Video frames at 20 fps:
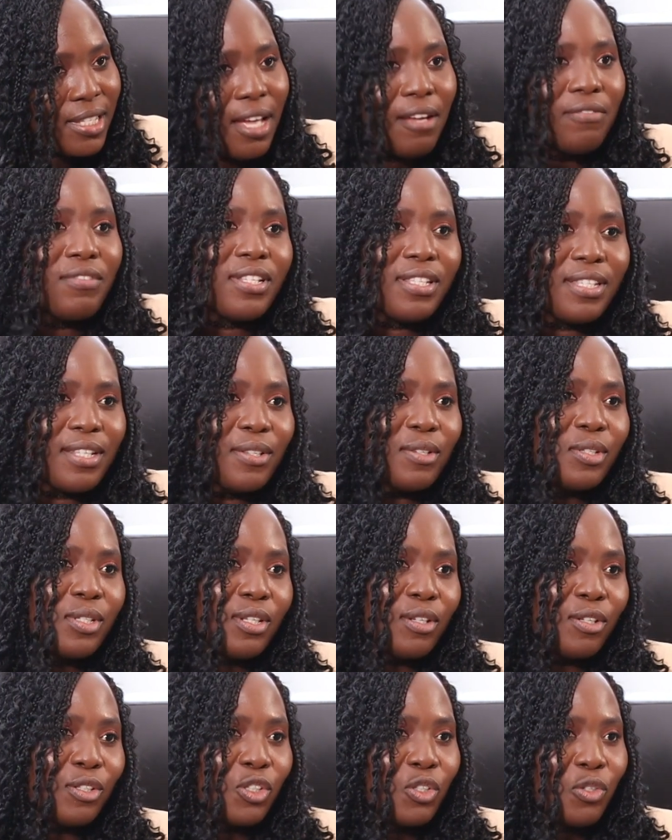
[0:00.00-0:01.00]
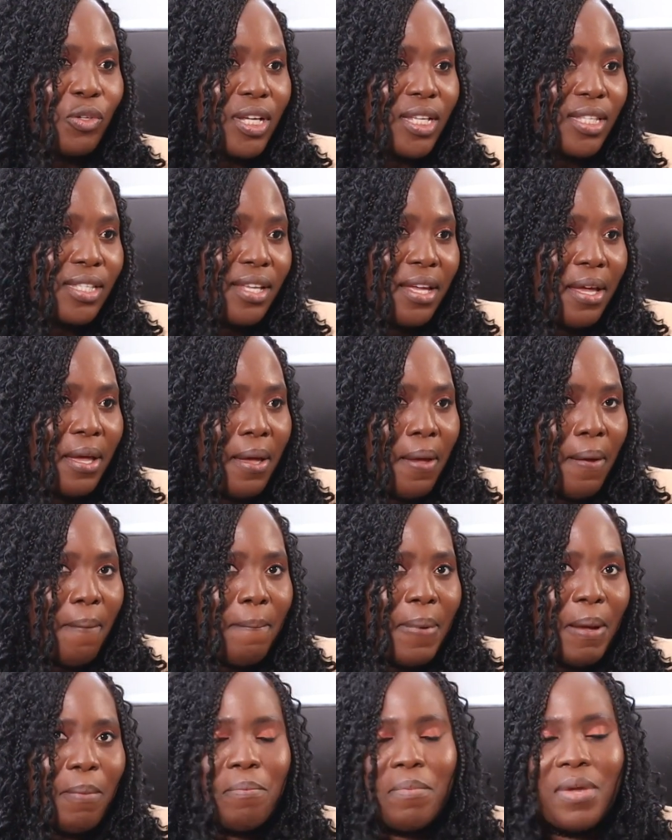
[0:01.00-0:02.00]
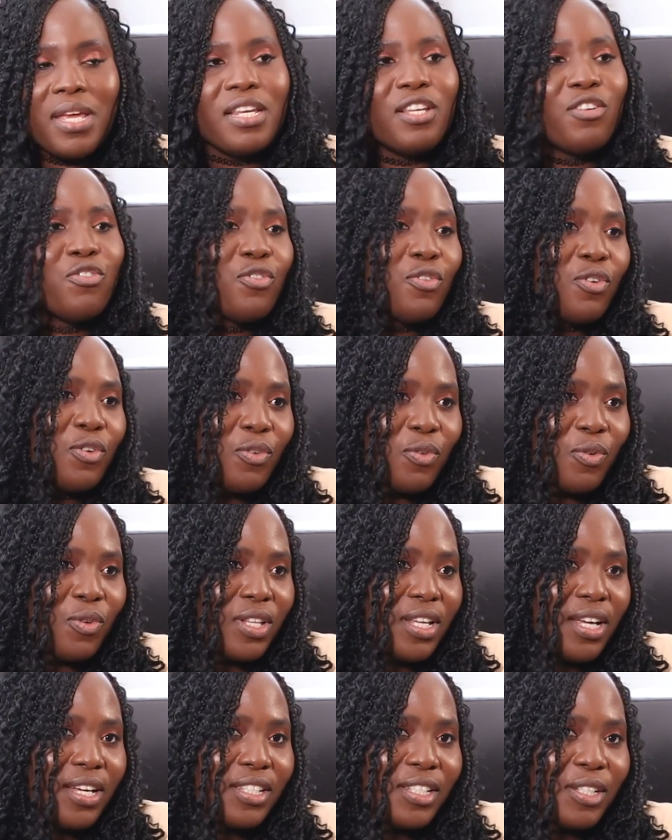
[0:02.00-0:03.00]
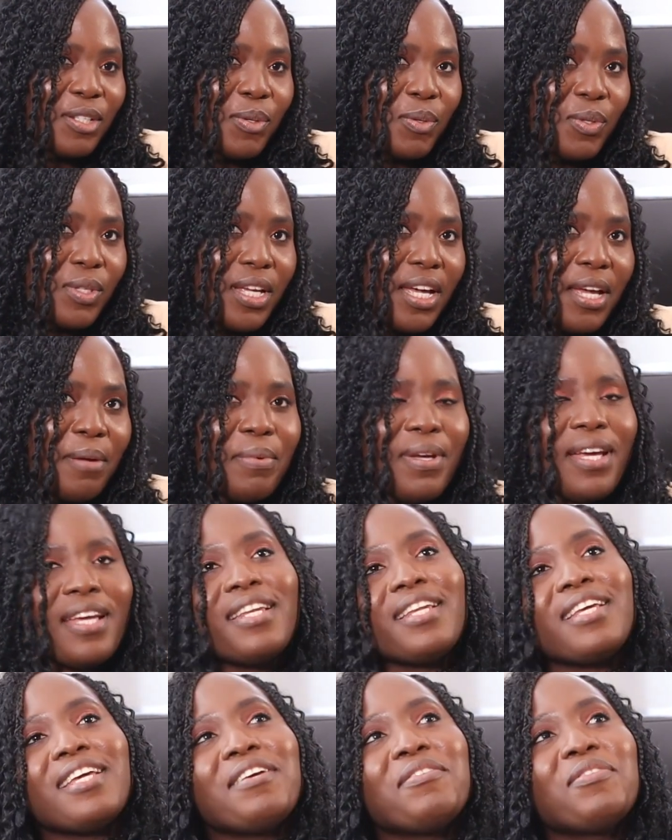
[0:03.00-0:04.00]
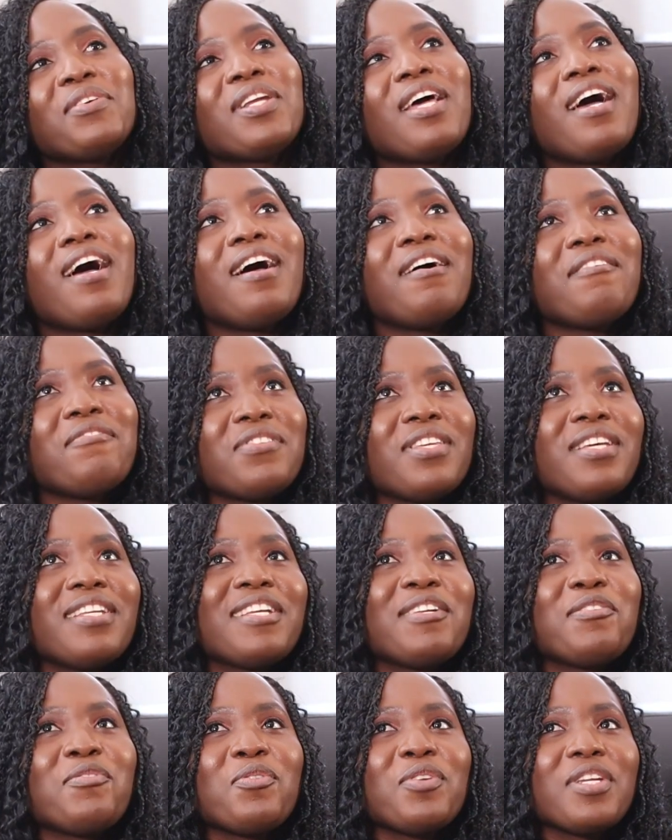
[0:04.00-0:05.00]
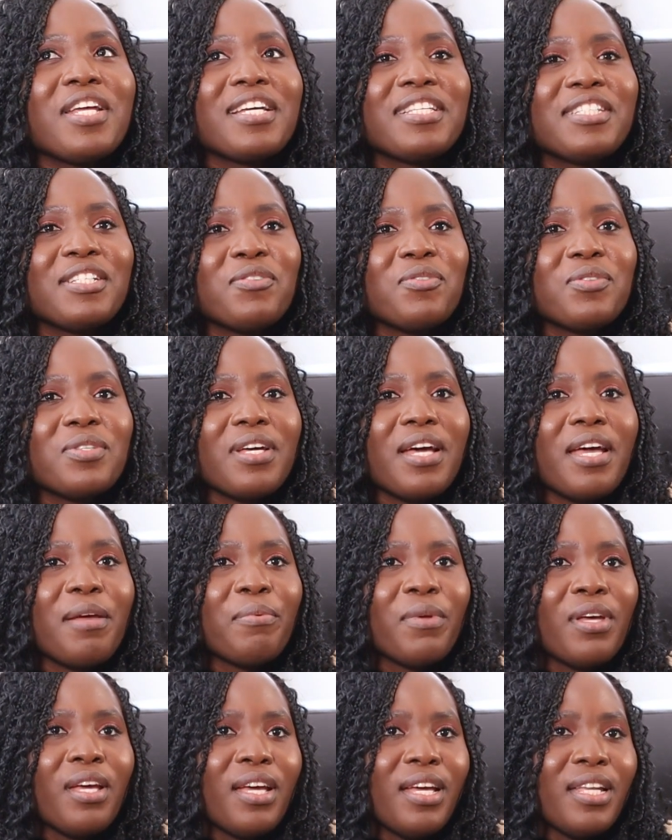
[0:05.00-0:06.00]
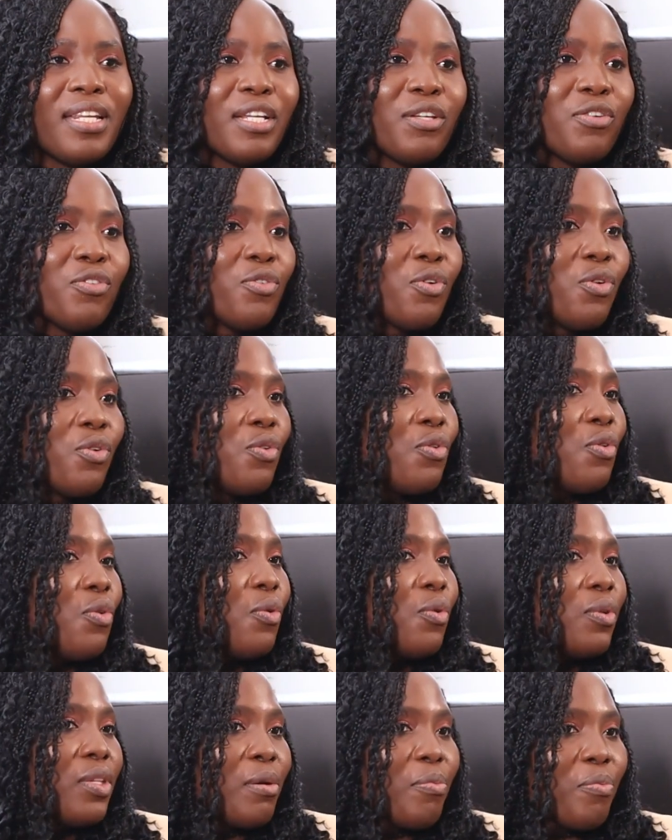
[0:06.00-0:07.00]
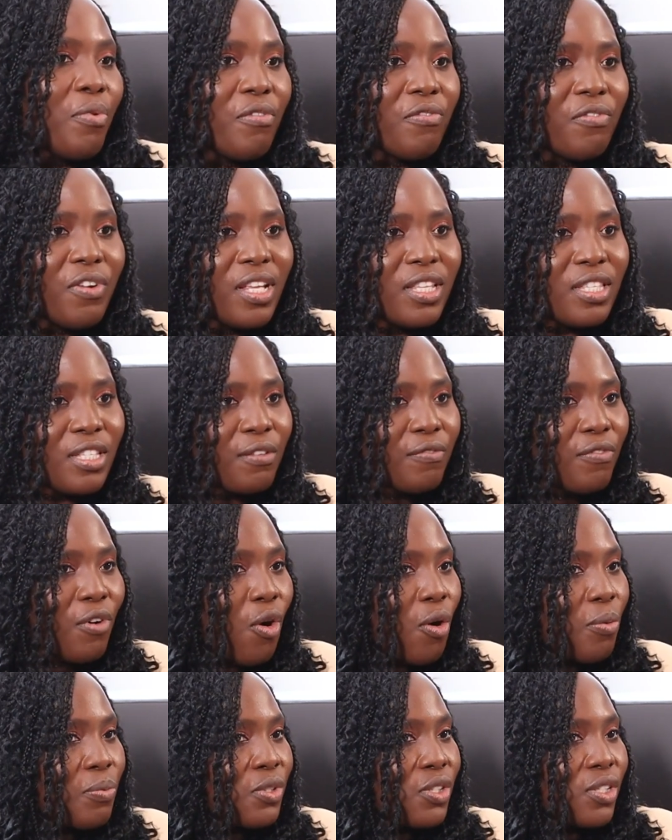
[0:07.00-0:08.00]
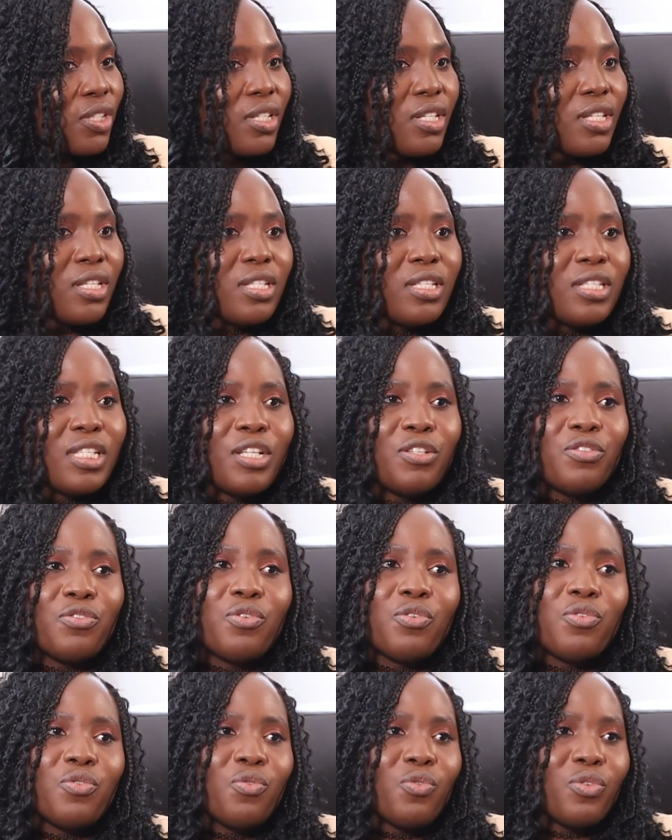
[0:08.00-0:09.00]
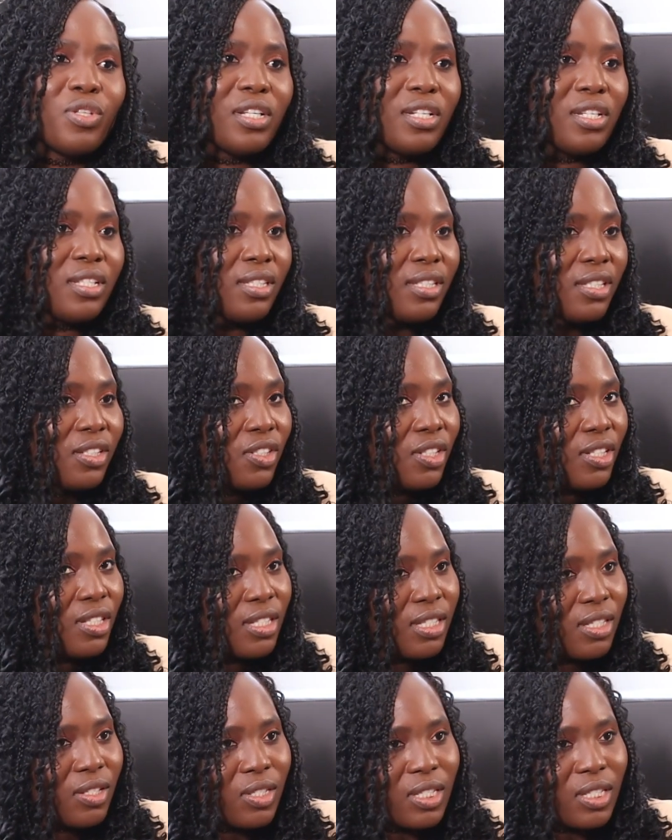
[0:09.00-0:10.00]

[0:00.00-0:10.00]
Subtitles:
have the sickle cell trait, but many do not know their genotype. And even after they know their genotype, they do not know the preventive options, they do not know the decisions to